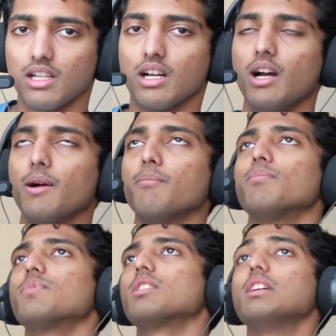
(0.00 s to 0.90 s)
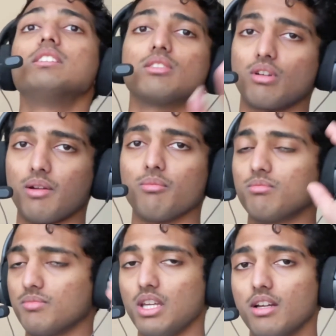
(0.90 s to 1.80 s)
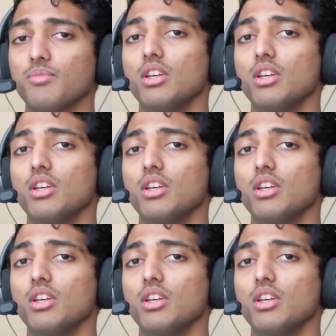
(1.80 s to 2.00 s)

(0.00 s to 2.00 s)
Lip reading: Instagram, yeah.